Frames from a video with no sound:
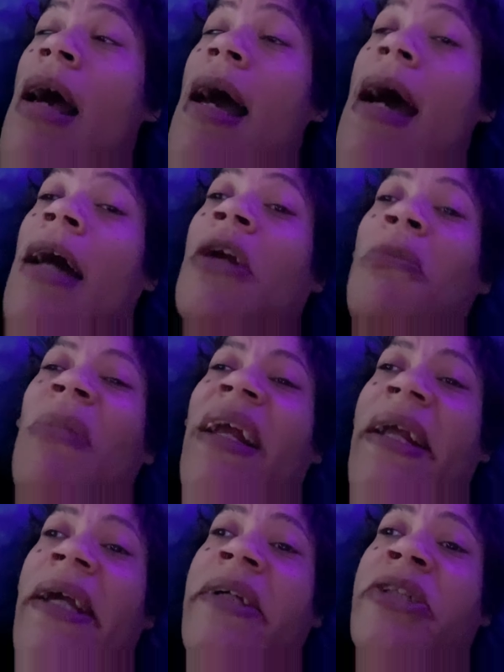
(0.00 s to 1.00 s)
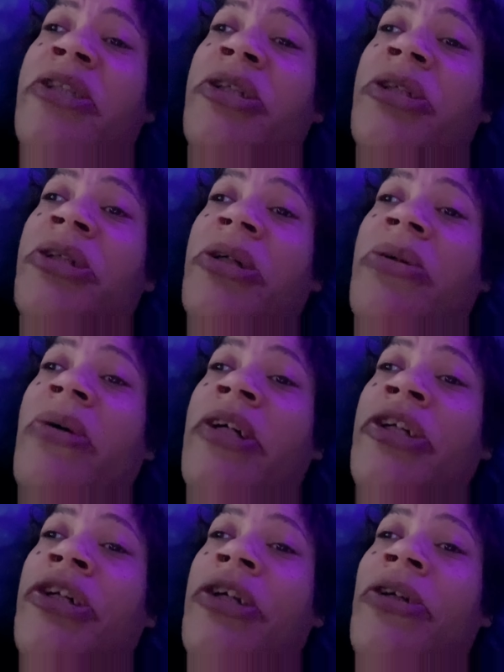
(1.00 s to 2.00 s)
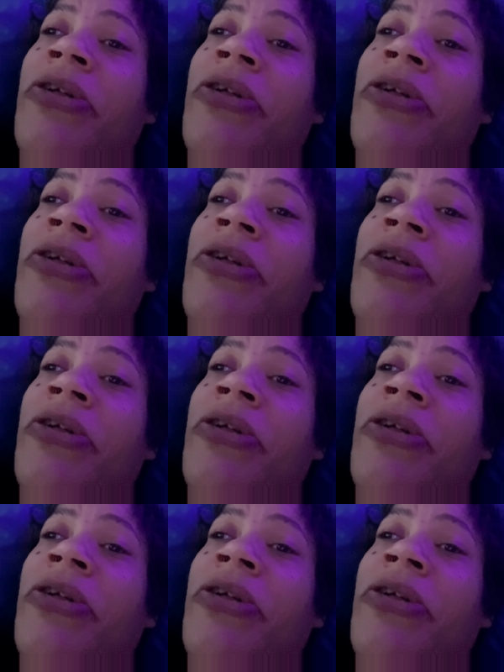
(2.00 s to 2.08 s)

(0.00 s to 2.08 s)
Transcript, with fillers: I don't mind answering your questions